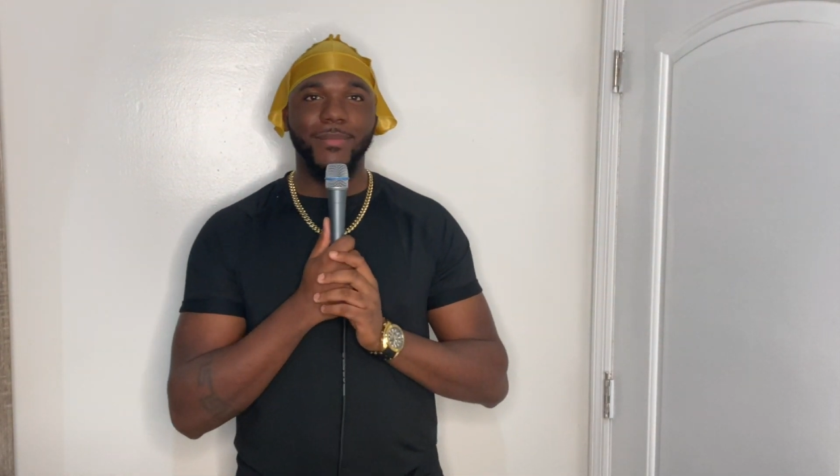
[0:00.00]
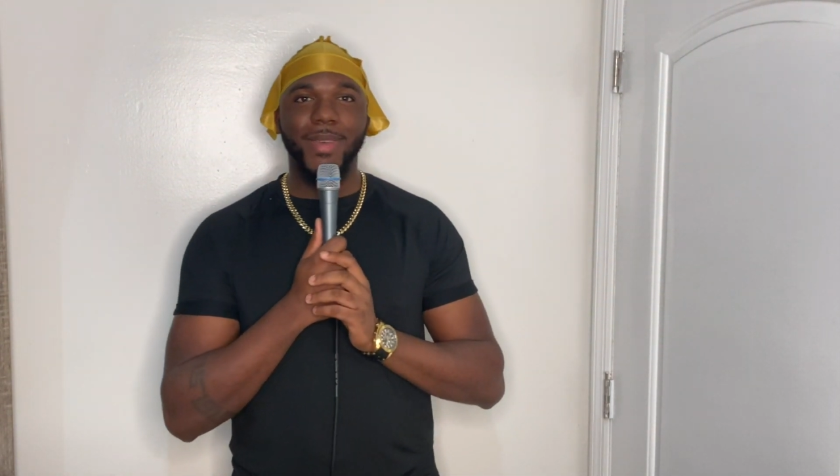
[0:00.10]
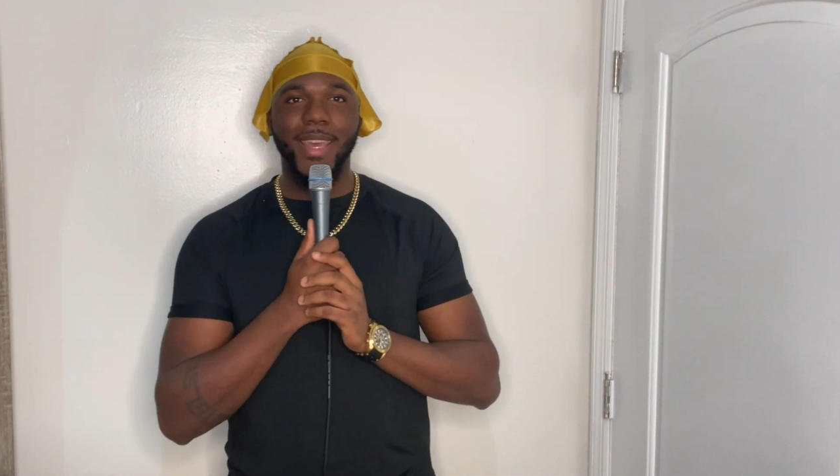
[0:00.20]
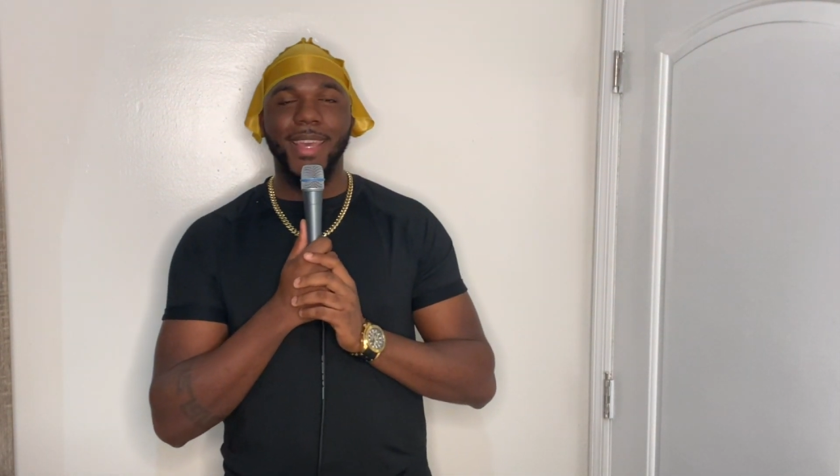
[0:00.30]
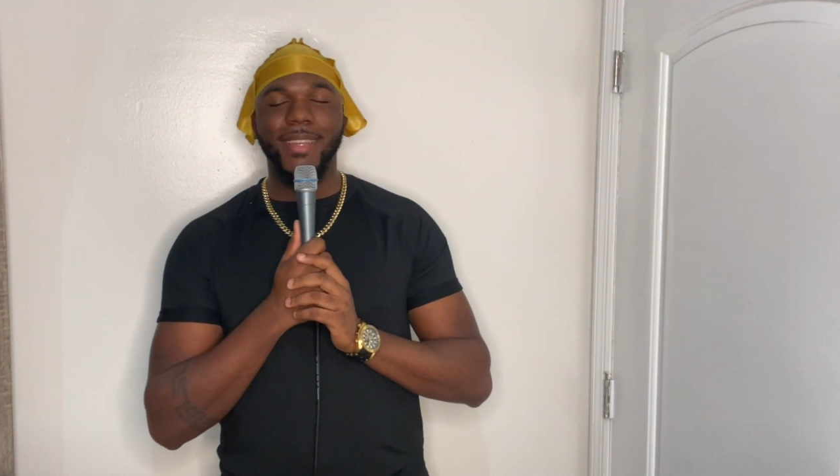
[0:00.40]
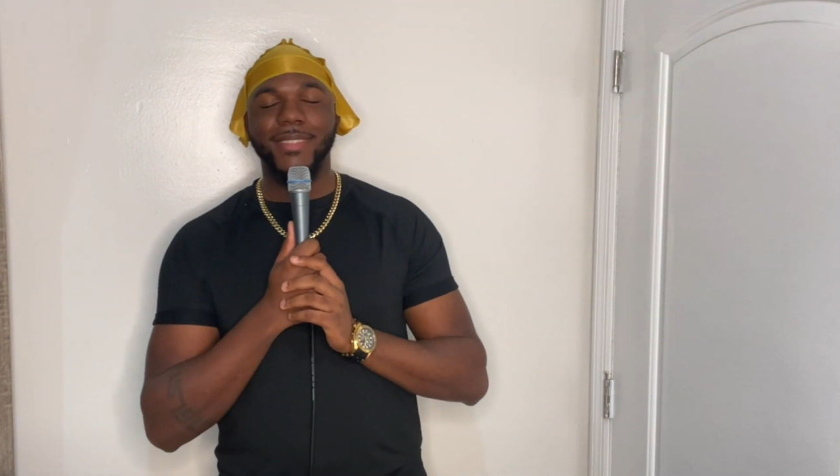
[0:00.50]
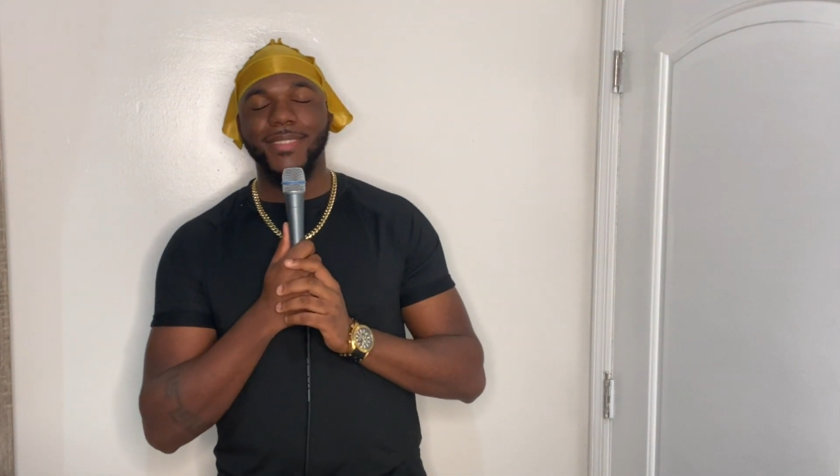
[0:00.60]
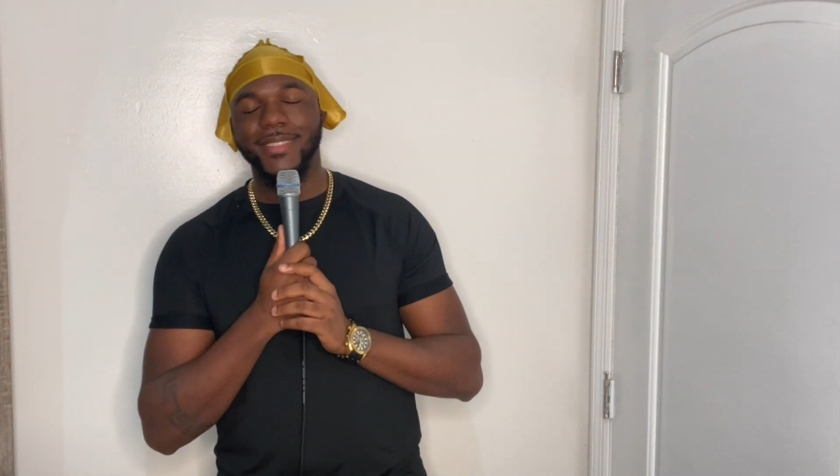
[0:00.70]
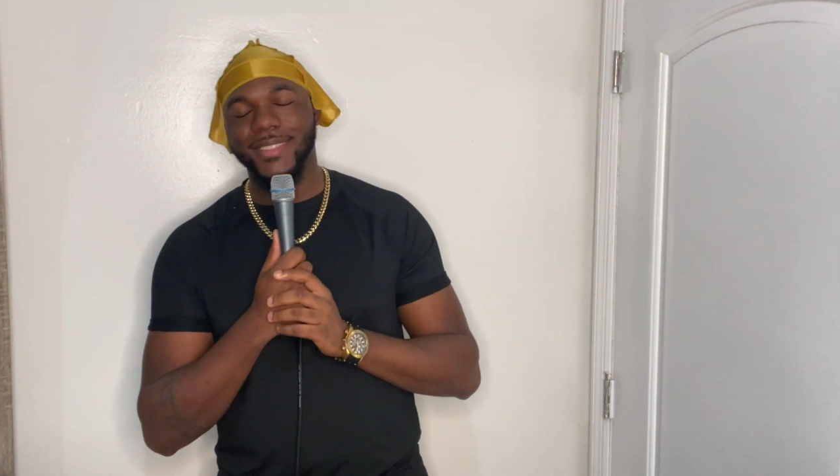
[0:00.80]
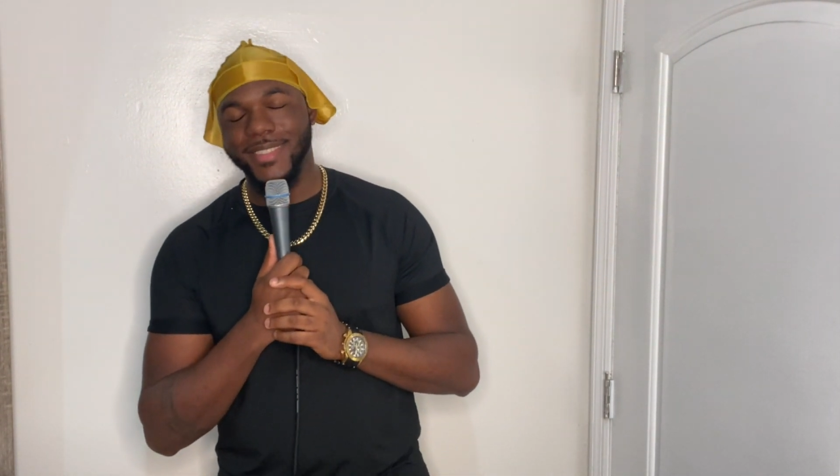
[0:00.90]
the man,
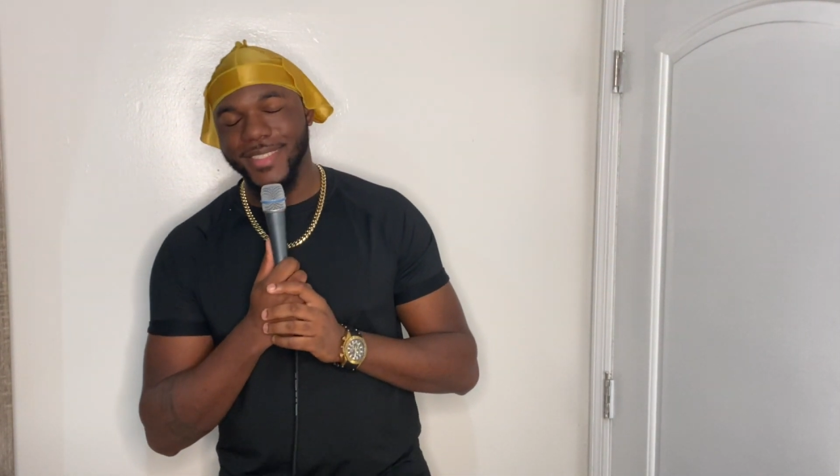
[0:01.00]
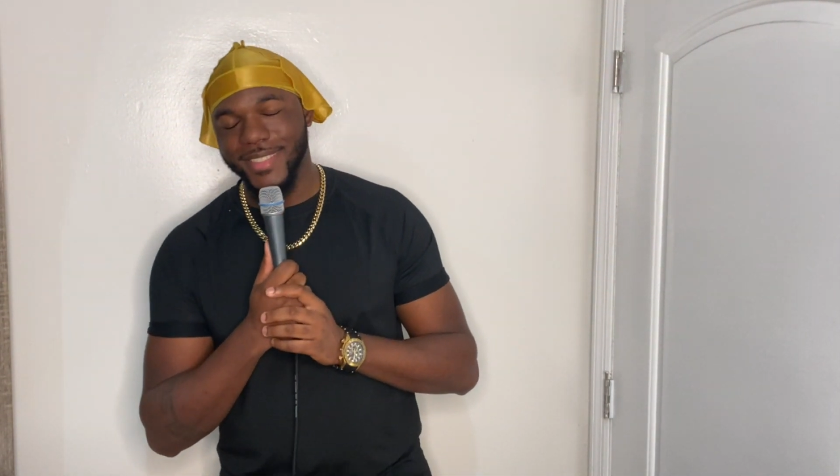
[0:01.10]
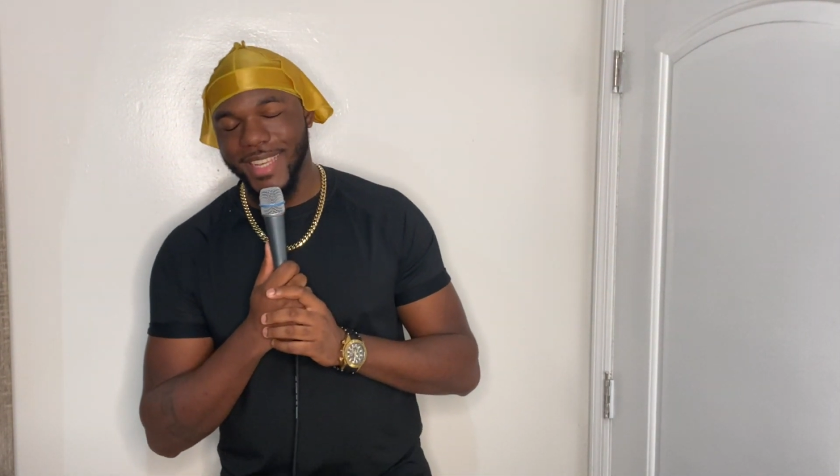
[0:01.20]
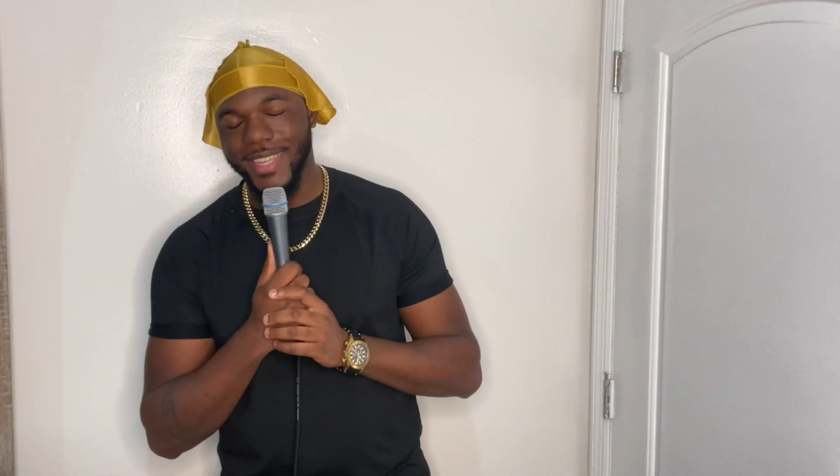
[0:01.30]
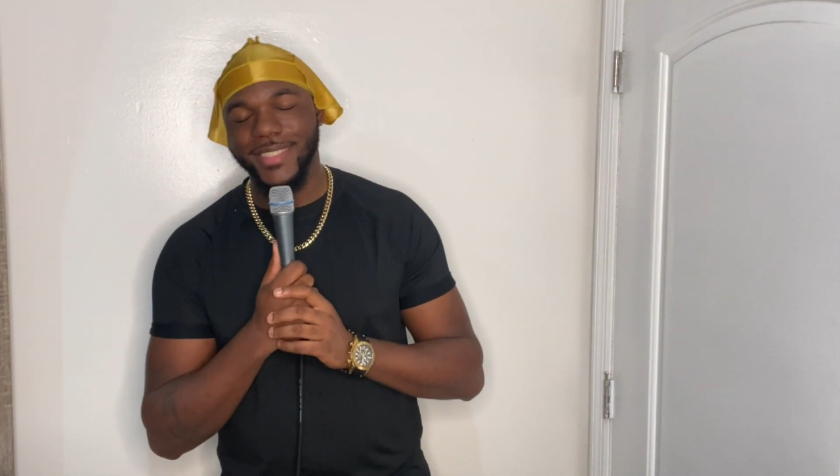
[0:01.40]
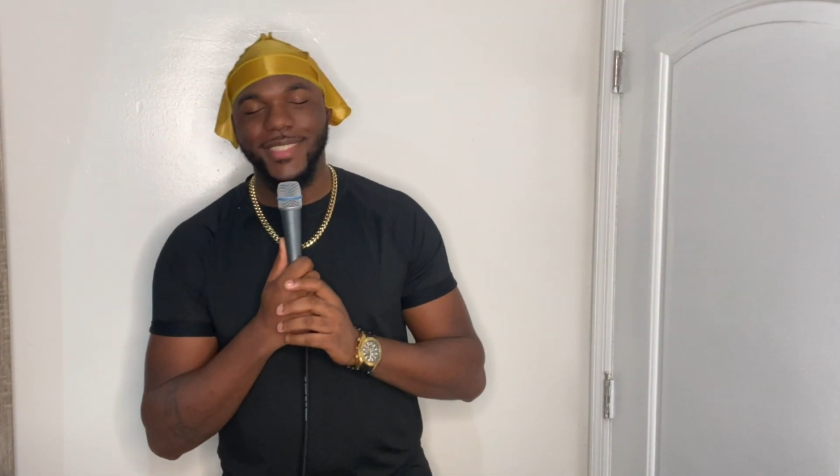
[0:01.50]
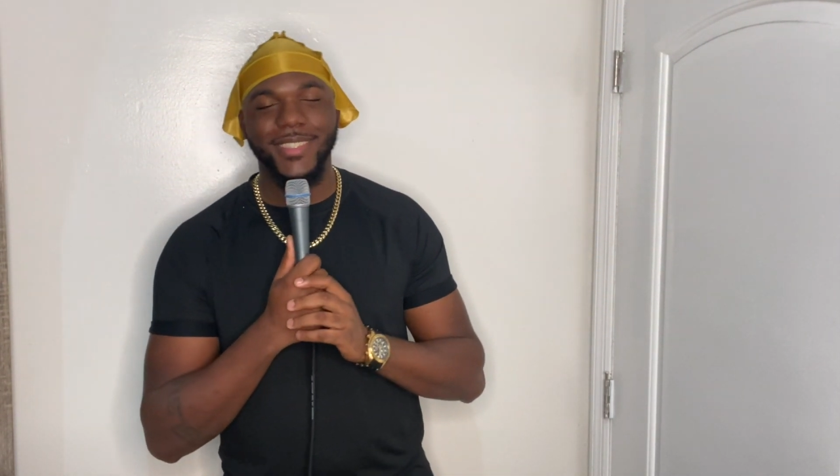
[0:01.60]
the Saxon.